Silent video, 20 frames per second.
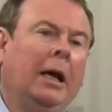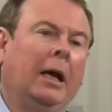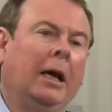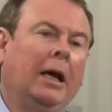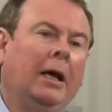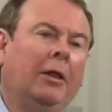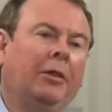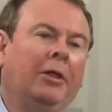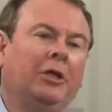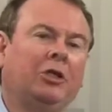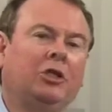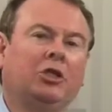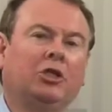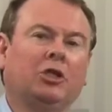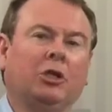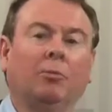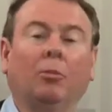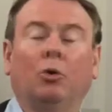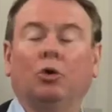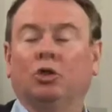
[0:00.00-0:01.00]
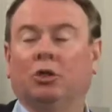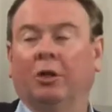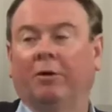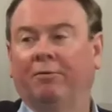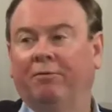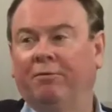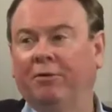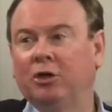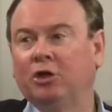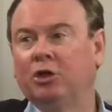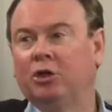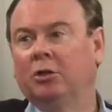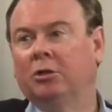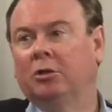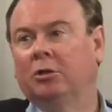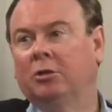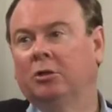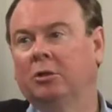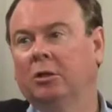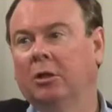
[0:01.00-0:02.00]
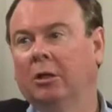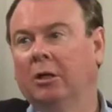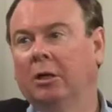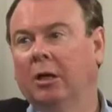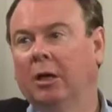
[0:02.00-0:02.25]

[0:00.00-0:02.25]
Uh, this is the most efficient